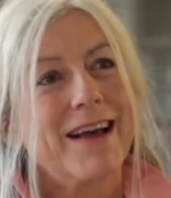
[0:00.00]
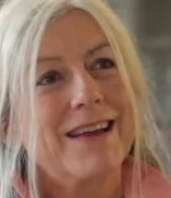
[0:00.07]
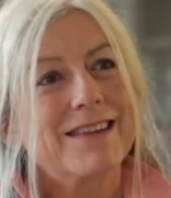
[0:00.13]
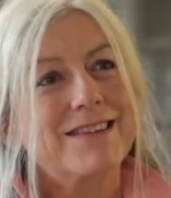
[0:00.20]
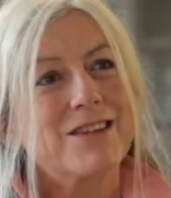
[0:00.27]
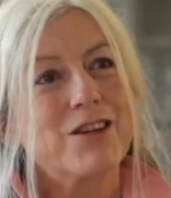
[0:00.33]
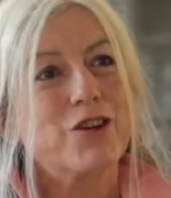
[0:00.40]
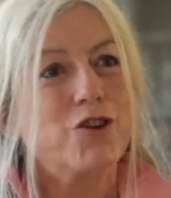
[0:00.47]

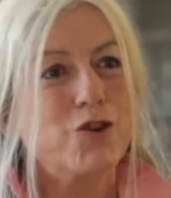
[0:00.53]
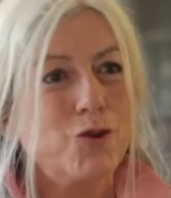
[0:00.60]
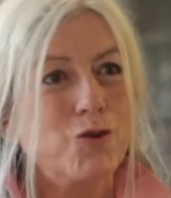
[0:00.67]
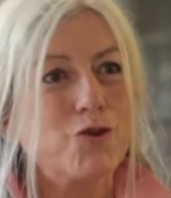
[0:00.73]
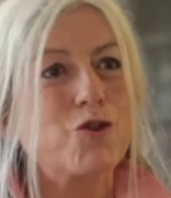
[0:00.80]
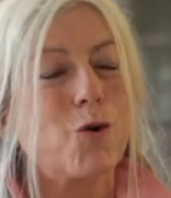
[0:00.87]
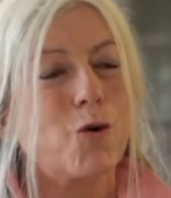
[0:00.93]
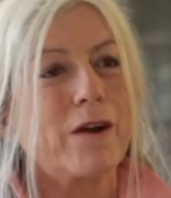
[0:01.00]
It's
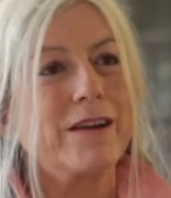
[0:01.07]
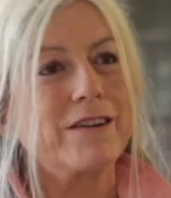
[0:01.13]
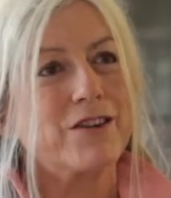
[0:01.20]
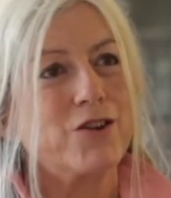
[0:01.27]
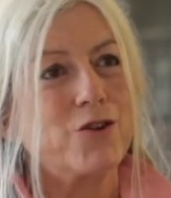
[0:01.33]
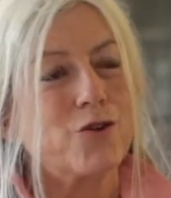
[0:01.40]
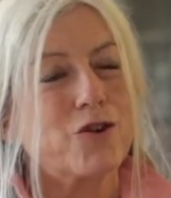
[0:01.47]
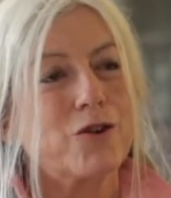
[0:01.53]
you talking
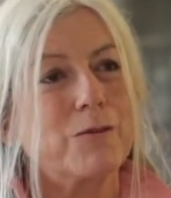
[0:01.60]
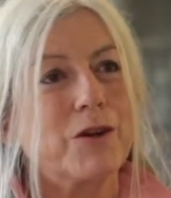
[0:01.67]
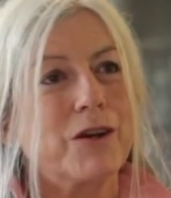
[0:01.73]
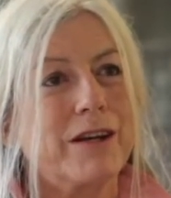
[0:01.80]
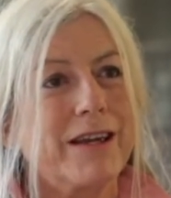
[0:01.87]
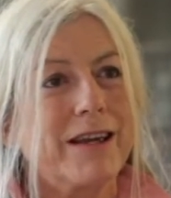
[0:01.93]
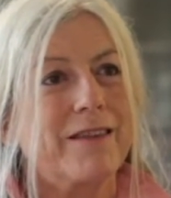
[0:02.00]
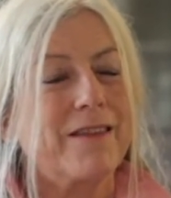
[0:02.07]
to your
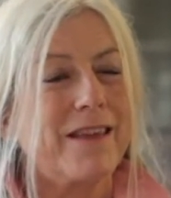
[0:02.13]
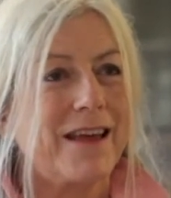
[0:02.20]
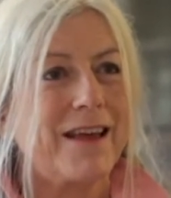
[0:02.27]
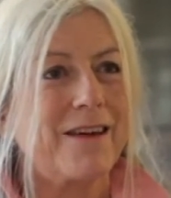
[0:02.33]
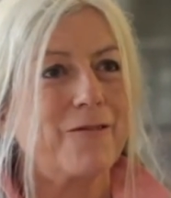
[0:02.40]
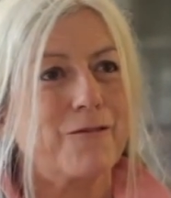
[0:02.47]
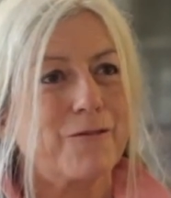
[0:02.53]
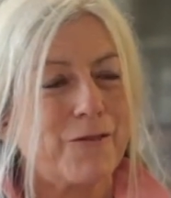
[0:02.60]
community and
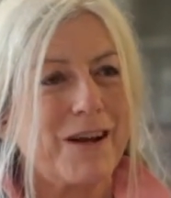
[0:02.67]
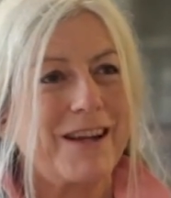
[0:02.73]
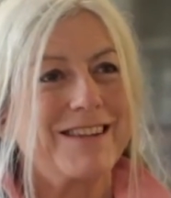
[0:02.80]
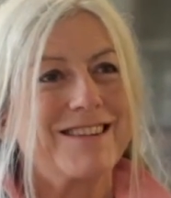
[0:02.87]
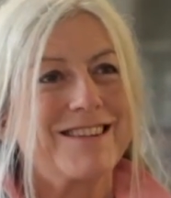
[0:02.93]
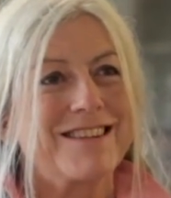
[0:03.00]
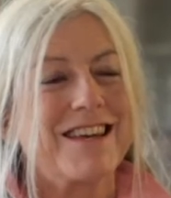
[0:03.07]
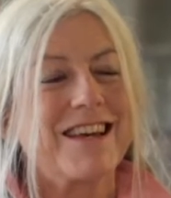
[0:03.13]
their
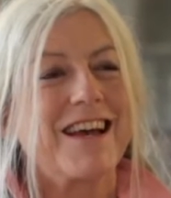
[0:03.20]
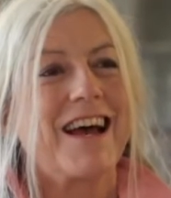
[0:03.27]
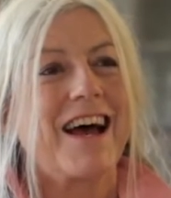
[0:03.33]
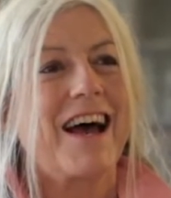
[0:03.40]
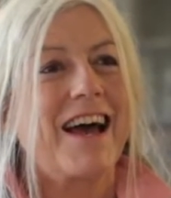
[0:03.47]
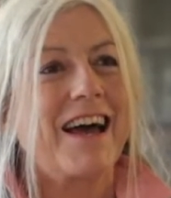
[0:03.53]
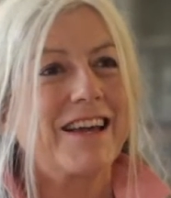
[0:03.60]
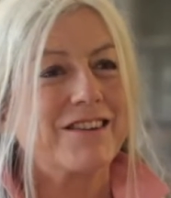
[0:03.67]
friends
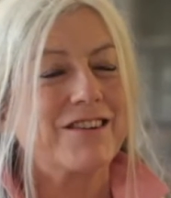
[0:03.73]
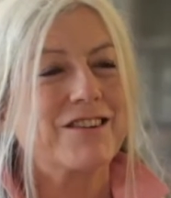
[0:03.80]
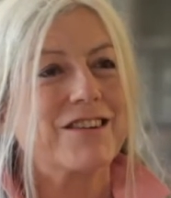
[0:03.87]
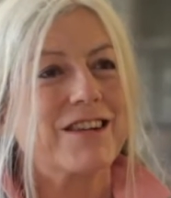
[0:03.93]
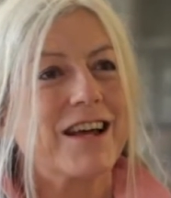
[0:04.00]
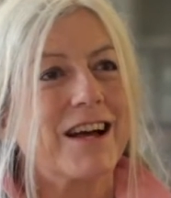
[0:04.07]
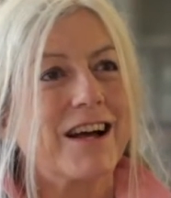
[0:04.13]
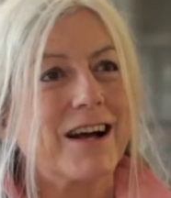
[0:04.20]
and
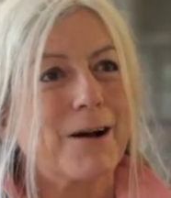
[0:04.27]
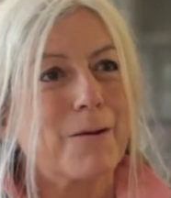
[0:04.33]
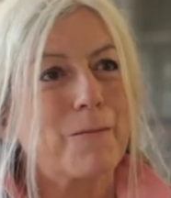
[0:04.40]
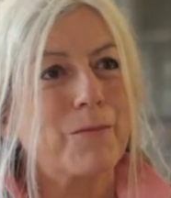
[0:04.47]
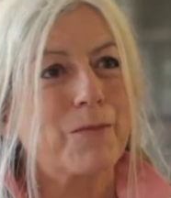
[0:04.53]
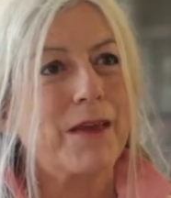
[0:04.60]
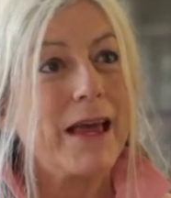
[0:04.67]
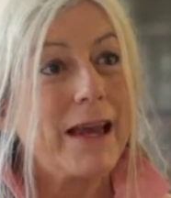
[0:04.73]

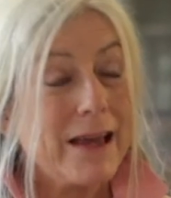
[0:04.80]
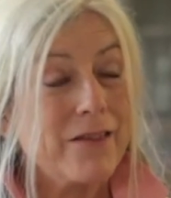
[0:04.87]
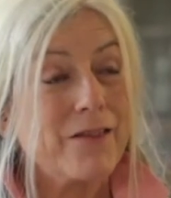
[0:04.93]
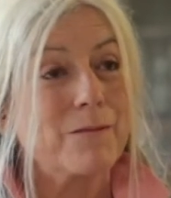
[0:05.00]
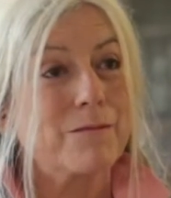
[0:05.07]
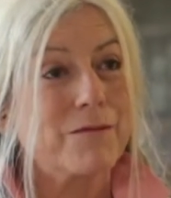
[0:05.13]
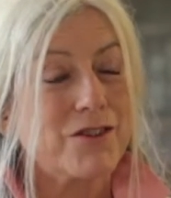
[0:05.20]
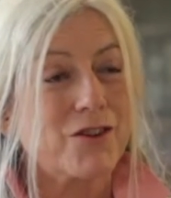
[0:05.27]
getting
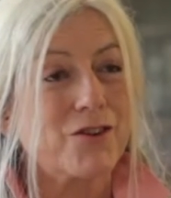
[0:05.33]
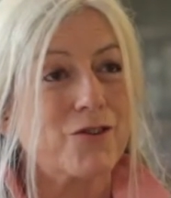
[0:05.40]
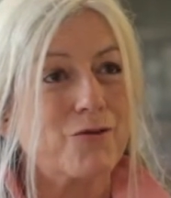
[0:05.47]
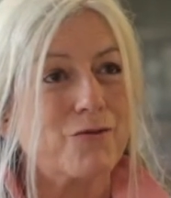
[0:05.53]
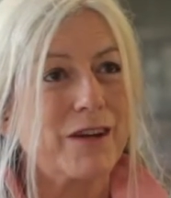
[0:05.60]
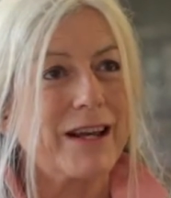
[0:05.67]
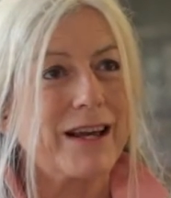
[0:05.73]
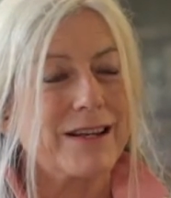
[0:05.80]
them to
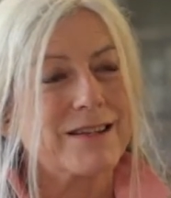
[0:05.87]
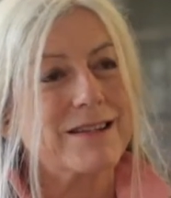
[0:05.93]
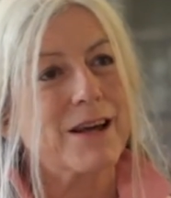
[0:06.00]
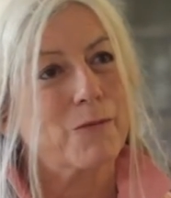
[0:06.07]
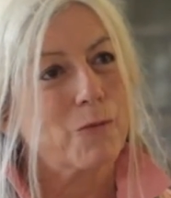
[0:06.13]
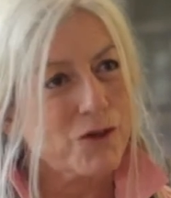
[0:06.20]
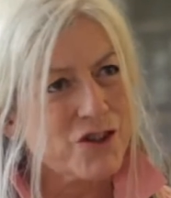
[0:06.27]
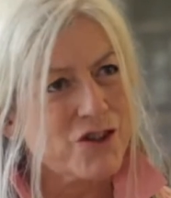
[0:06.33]
really
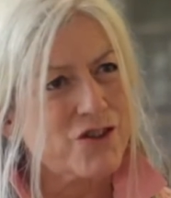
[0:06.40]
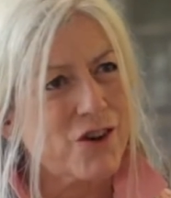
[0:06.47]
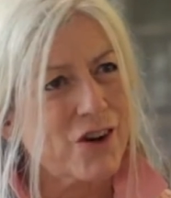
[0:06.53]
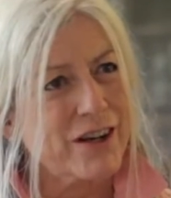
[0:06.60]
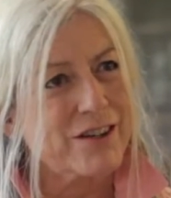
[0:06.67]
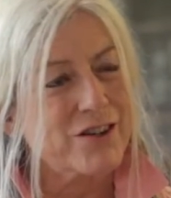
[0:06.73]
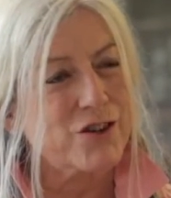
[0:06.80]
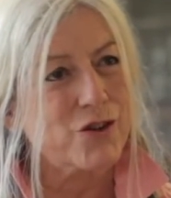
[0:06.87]
understand what you're
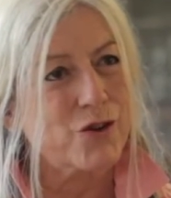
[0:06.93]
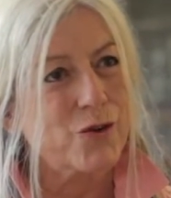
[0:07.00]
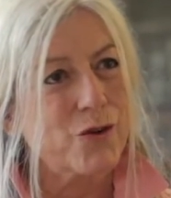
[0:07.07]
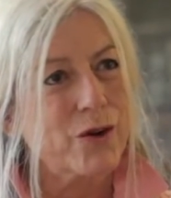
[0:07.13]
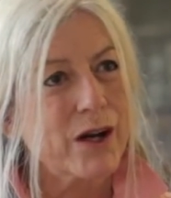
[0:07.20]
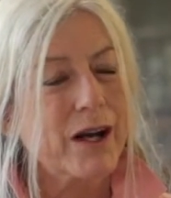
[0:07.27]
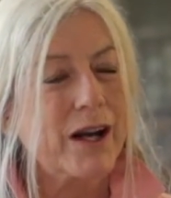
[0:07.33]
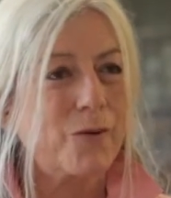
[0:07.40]
trying to do
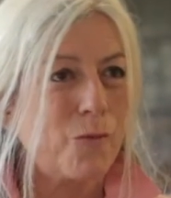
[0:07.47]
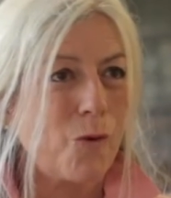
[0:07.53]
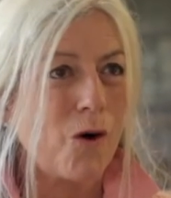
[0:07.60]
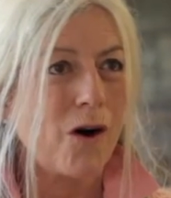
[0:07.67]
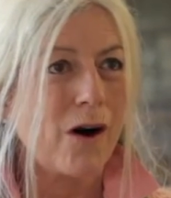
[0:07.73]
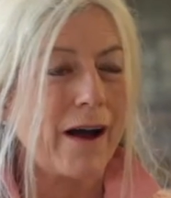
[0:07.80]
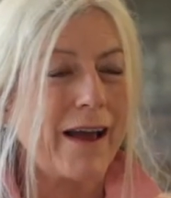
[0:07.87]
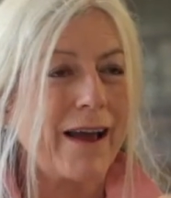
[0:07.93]
and
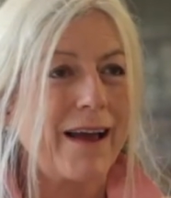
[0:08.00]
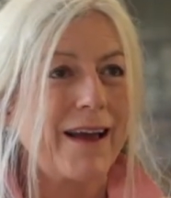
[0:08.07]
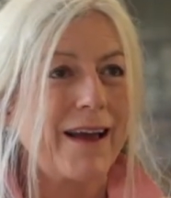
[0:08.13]
why.